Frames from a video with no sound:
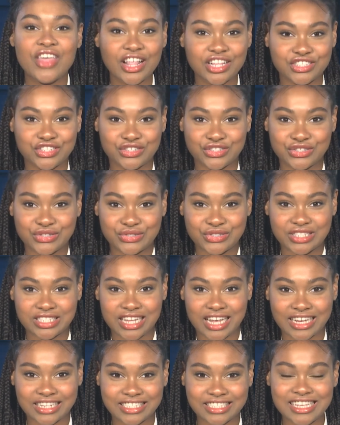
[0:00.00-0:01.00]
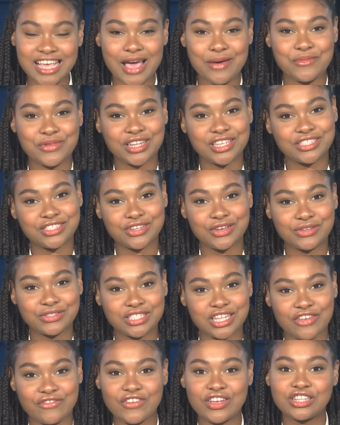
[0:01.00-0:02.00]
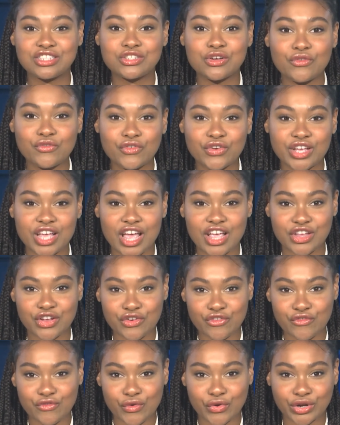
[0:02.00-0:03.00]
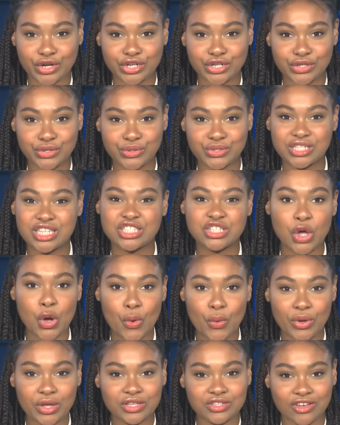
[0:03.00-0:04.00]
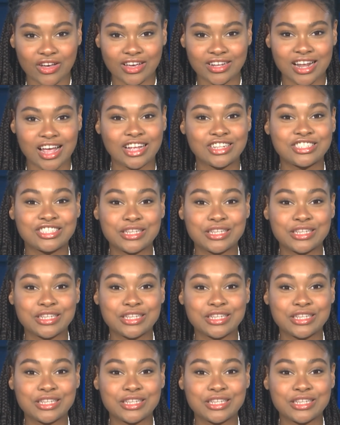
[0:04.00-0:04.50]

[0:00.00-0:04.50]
That's your News in 90. I'm Monique Joseph, and don't forget your Florida news is always on, on